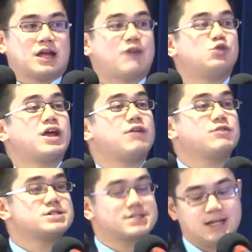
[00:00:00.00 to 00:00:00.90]
Have you
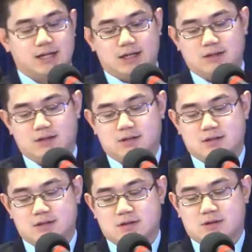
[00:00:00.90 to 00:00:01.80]
ever seen
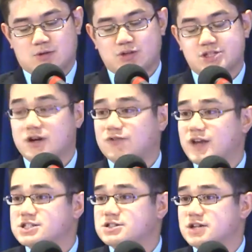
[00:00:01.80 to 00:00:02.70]
what
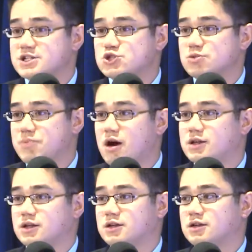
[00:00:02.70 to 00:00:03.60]
starvation does to a
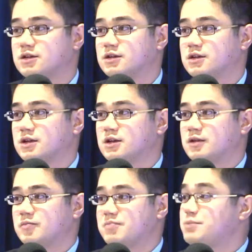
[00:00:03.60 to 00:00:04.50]
body?
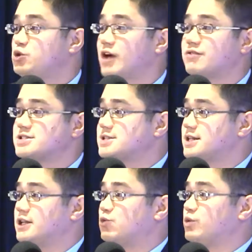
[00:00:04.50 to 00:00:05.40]
Maybe you haven't
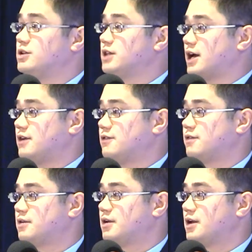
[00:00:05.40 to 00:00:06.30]
seen it in real life,
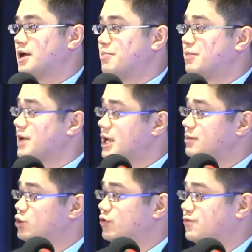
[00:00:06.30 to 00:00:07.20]
but maybe you
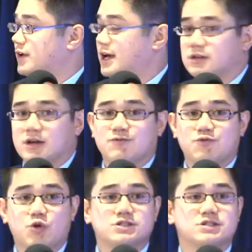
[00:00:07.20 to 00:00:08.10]
have the
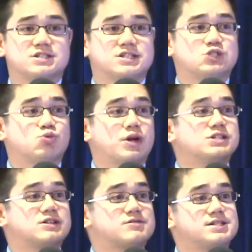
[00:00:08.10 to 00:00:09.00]
unfortunate
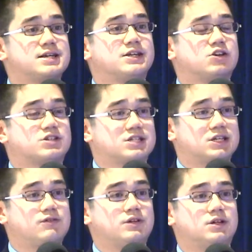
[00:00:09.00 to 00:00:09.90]
situation of seeing it on
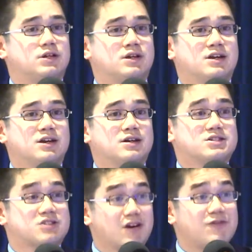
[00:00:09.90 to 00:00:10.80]
TV.
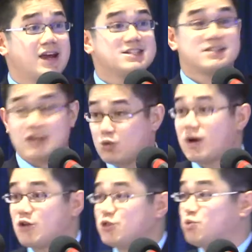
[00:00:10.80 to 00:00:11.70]
Starvation
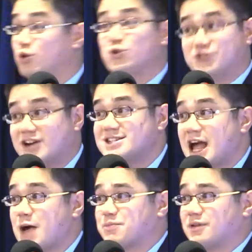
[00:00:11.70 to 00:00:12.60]
around the world does
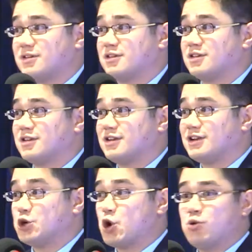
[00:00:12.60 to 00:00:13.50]
happen.
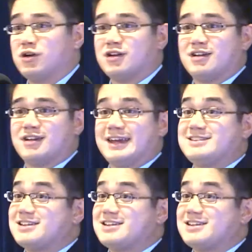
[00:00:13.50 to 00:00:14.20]
You know, it